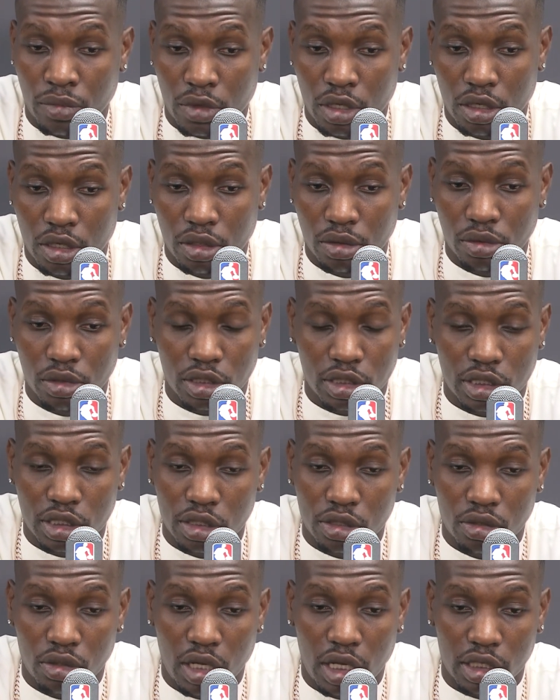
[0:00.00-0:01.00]
um, the
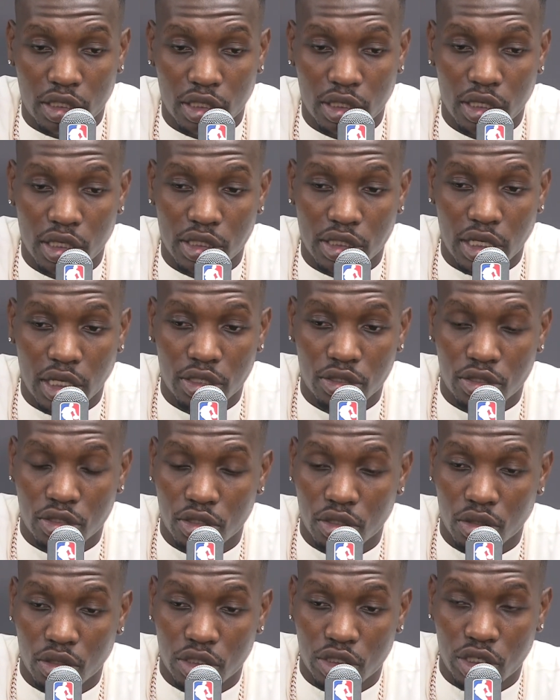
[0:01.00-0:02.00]
single accolades. I used
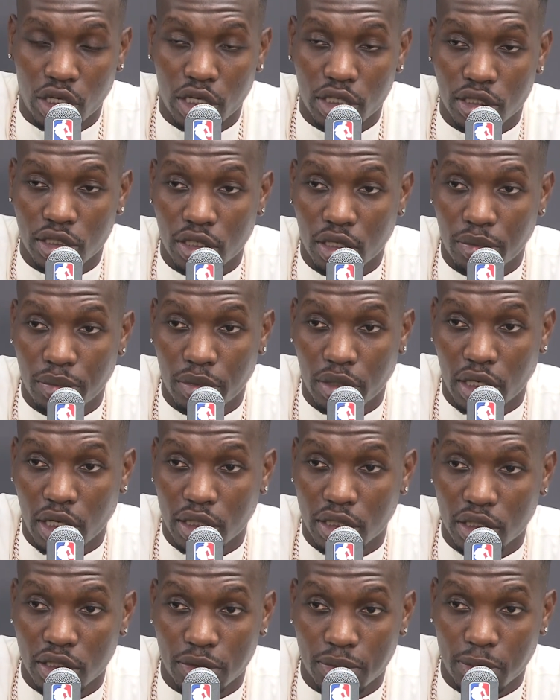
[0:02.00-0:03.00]
to chase them, but
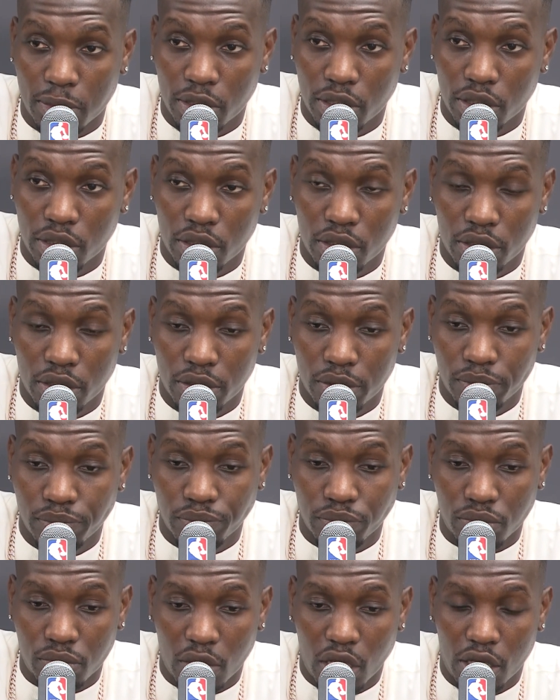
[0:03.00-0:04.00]
at this point, um,
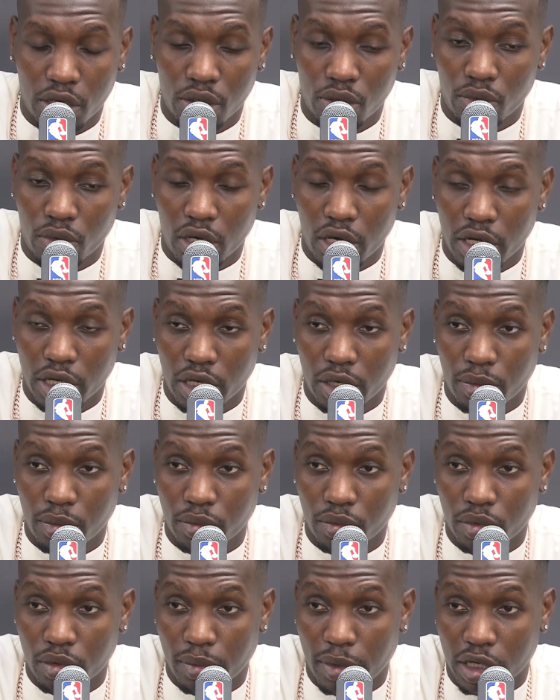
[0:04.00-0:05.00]
I know where I
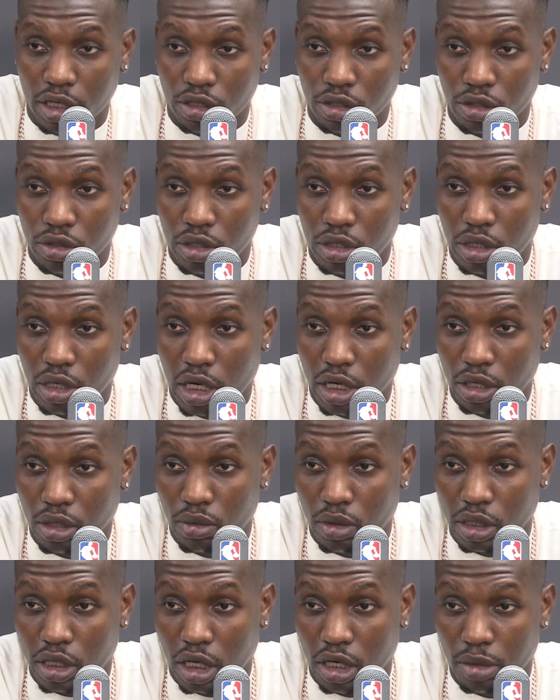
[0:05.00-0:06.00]
am in my career. I know
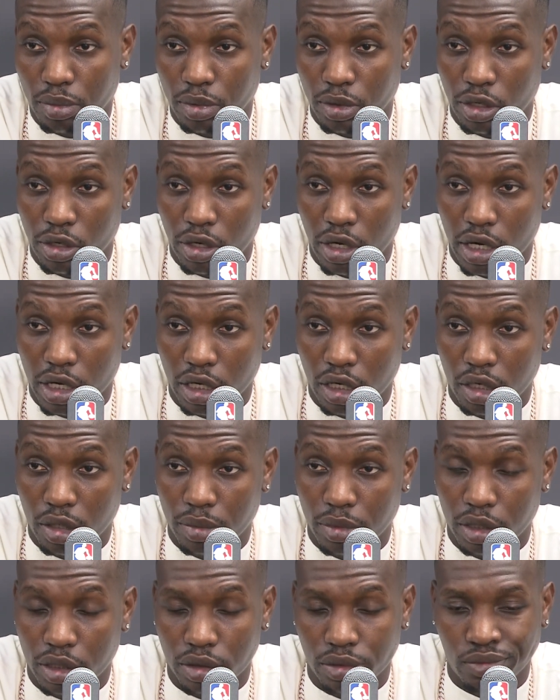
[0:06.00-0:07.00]
what kind of player I
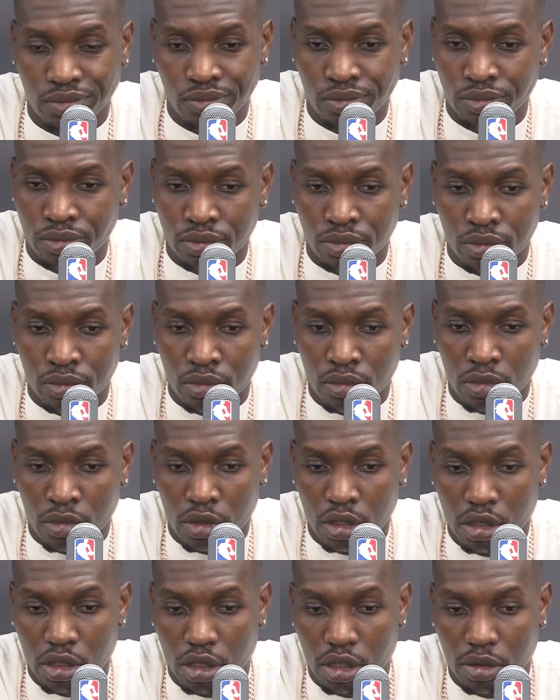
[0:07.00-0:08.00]
am, and
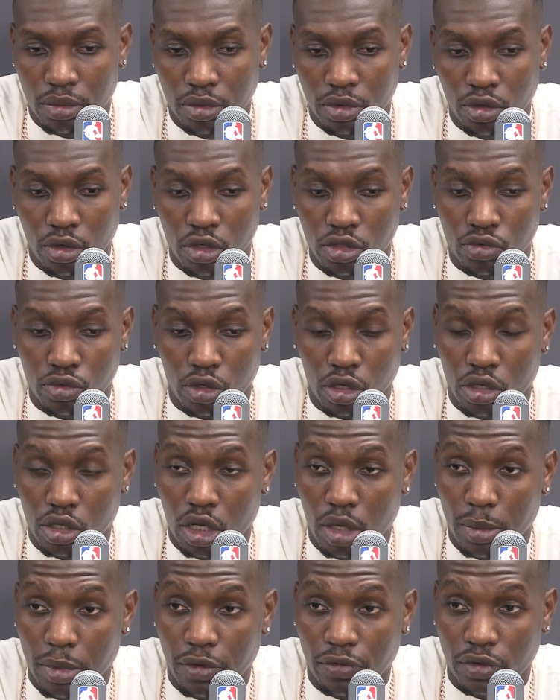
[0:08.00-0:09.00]
um, those won't
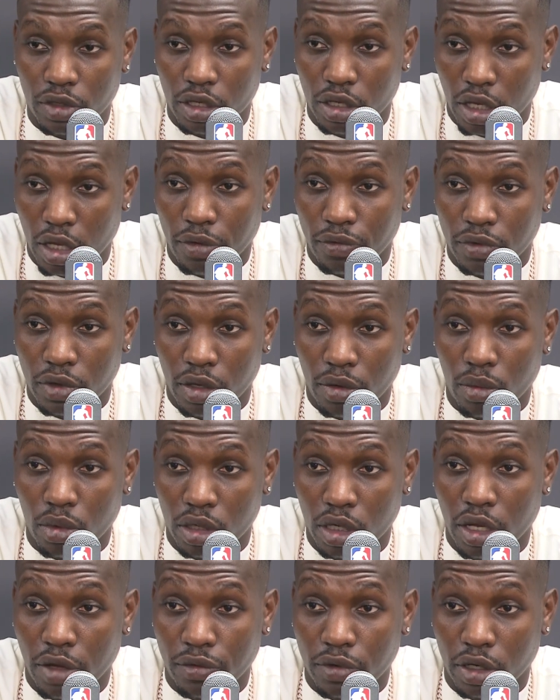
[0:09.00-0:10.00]
come if they if they
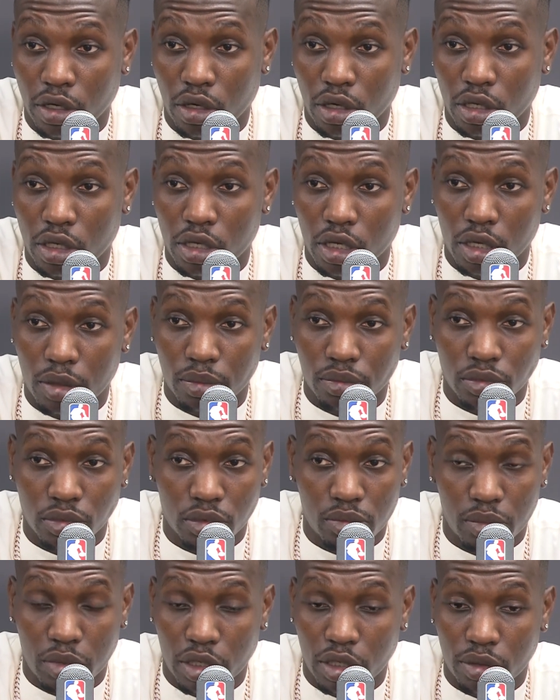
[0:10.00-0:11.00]
if they're gonna come.
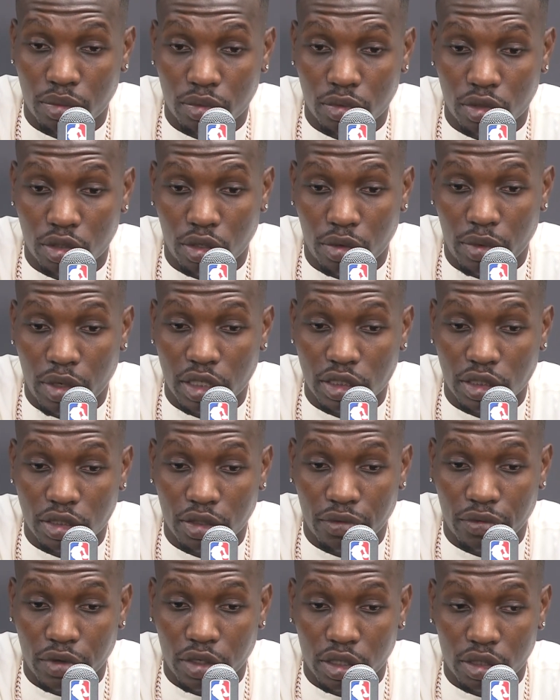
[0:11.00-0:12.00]
But the rest
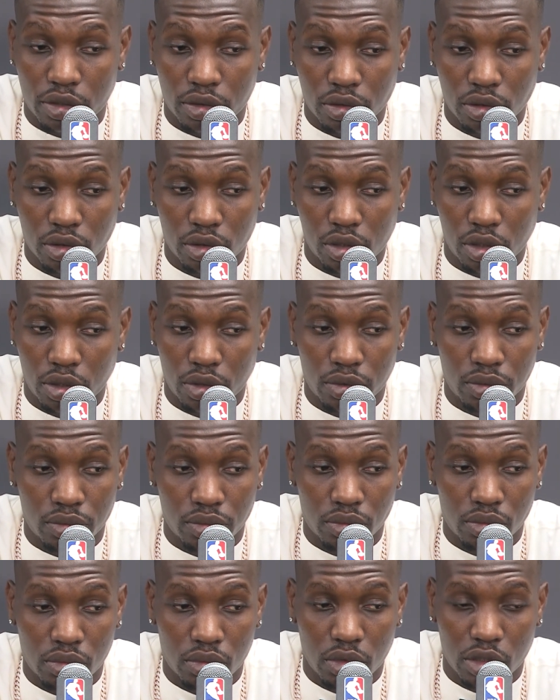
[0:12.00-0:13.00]
of it, you know,
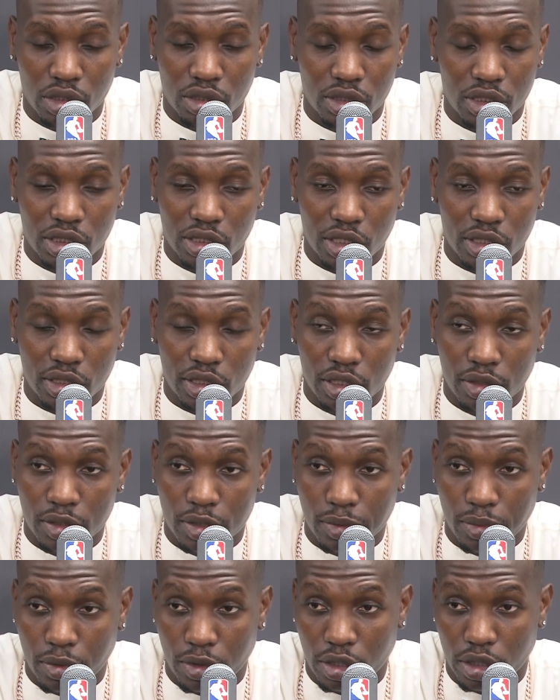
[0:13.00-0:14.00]
it's the team
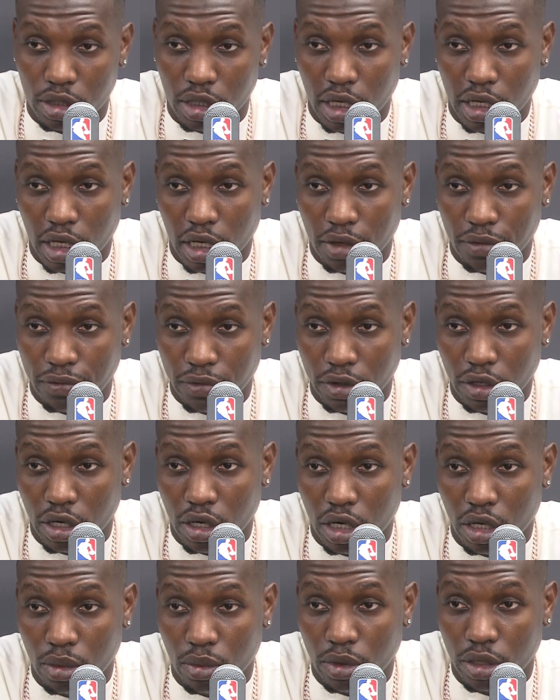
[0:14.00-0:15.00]
sport. I gotta figure
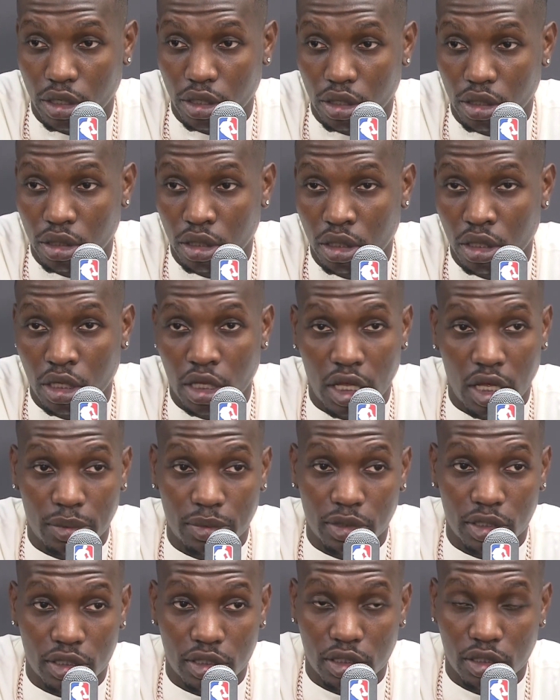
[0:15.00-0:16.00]
out a way to help
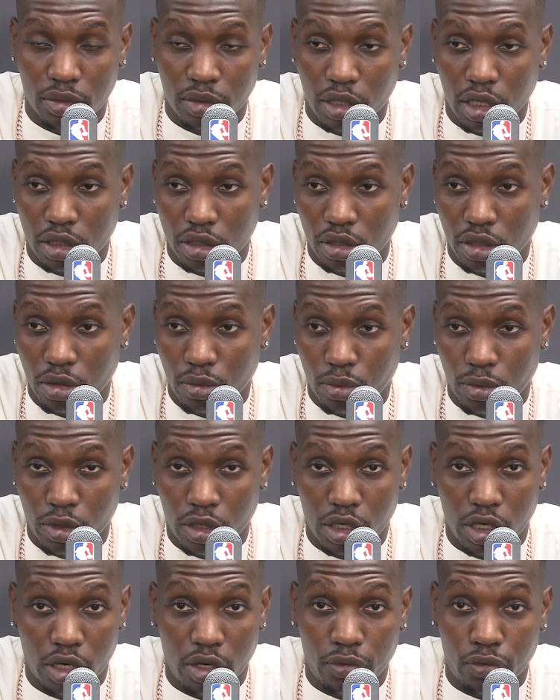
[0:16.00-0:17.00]
this team get to the
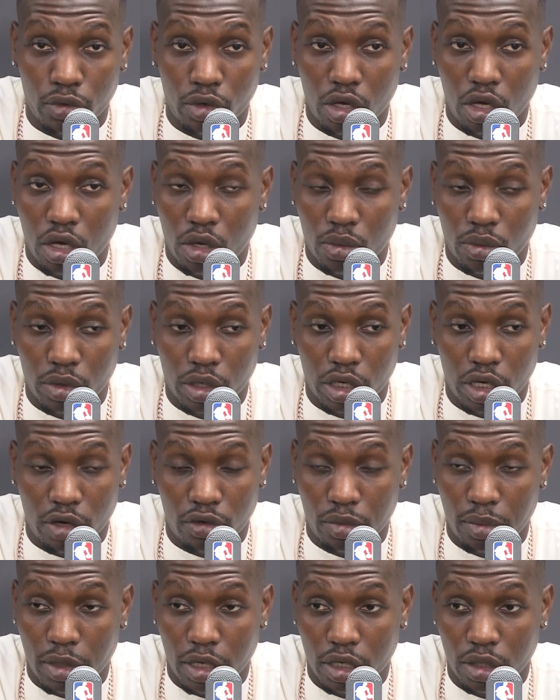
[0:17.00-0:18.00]
point. And if we all win,
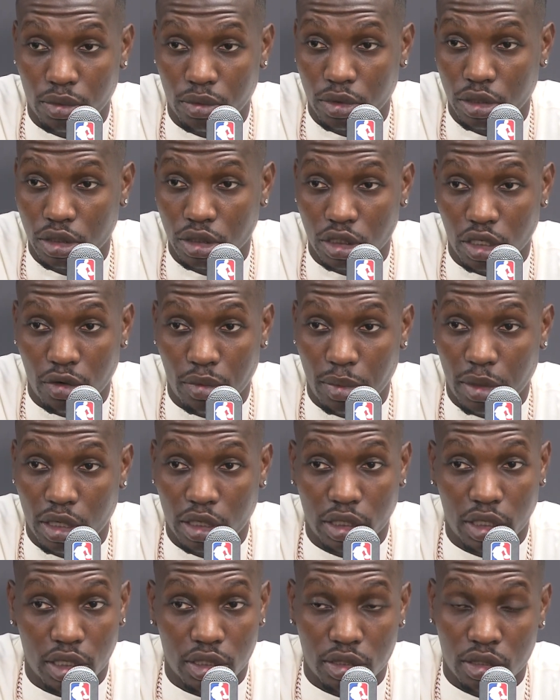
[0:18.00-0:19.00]
everybody wins. Everybody
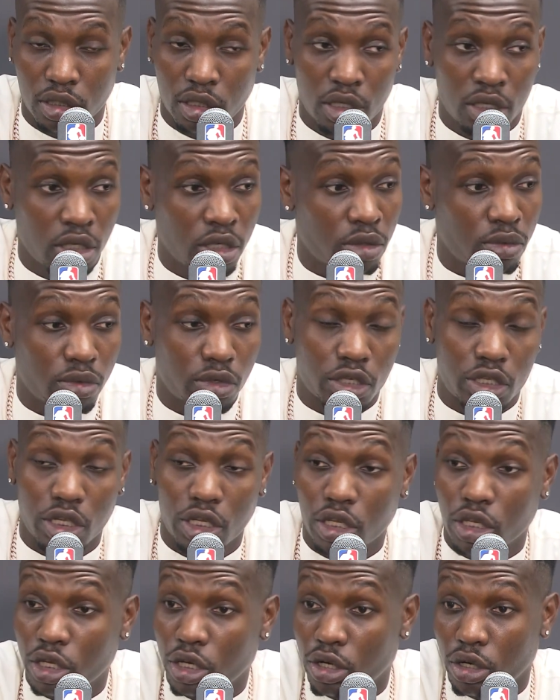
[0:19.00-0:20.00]
gets rookie
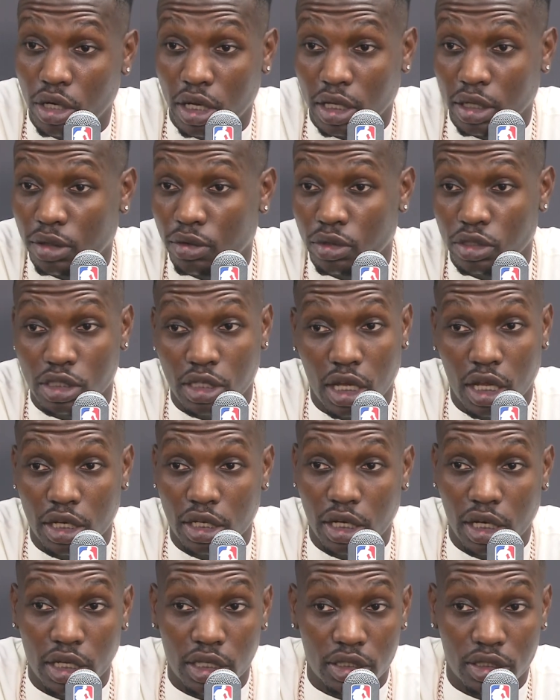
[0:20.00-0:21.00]
of the year, like Scottie
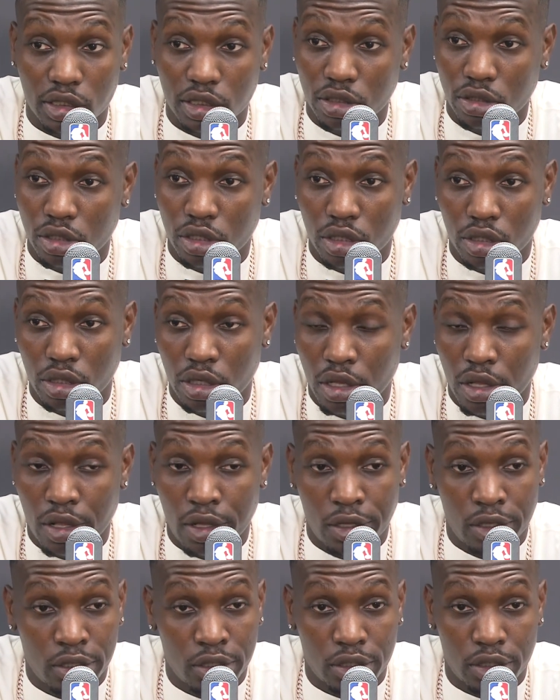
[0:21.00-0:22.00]
last year.
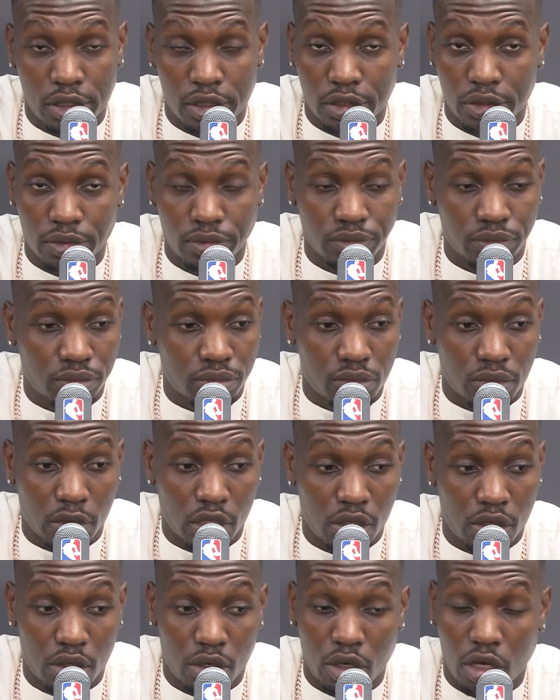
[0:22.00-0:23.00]
Um,
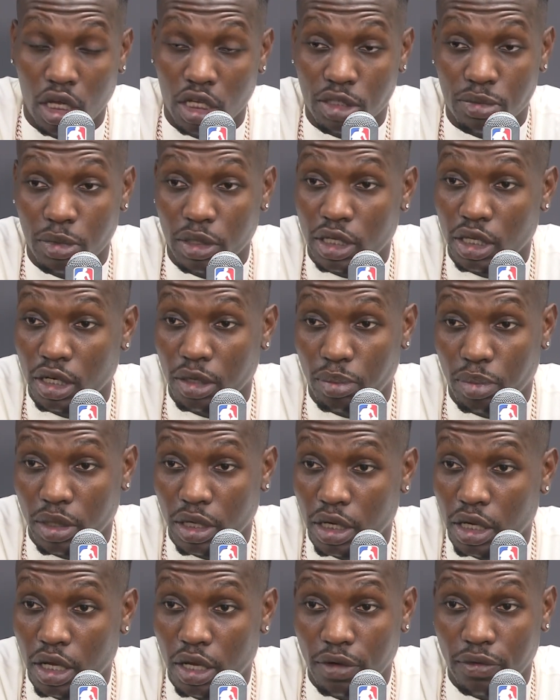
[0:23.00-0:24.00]
you know, us making the
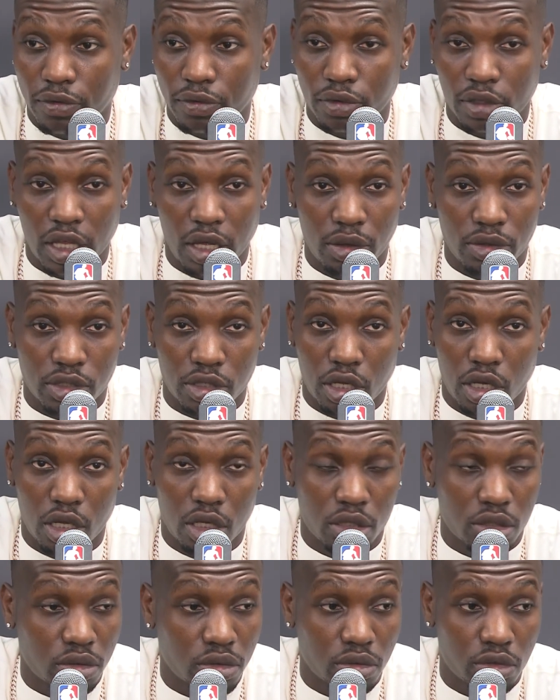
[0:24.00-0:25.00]
playoff, that was
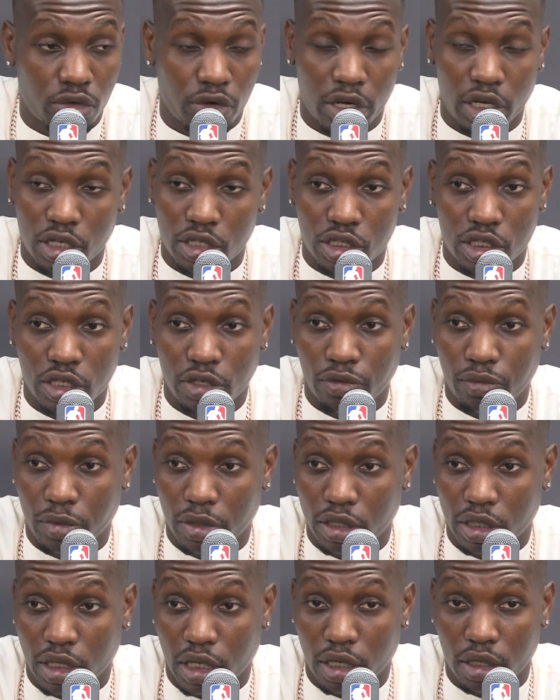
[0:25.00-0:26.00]
all great
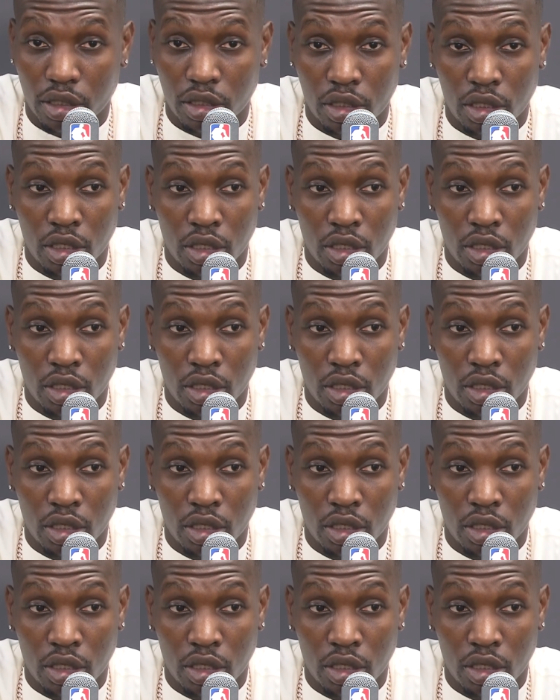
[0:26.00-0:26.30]
achievement that,